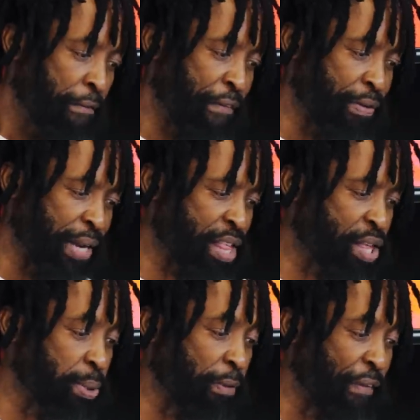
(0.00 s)

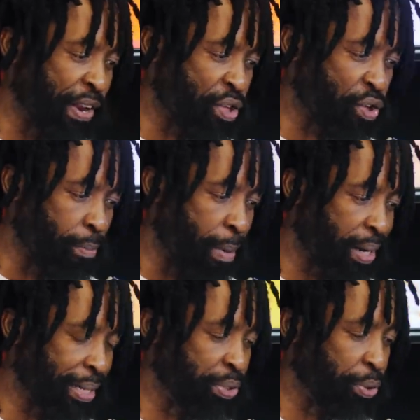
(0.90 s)
Foundations of Financial
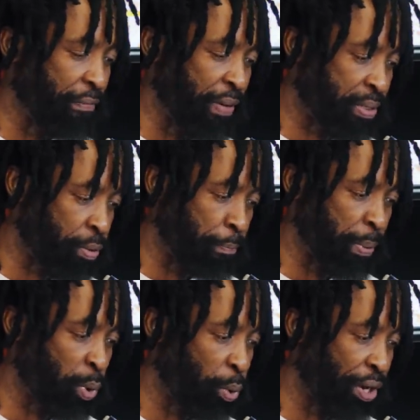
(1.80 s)
Markets, University of
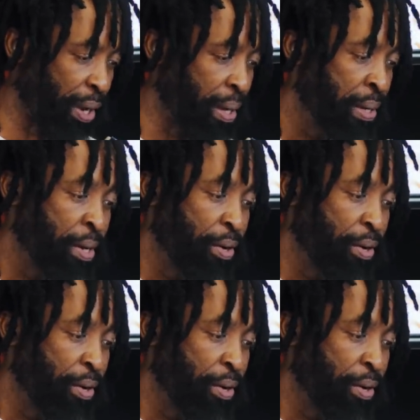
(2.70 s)
Pretoria,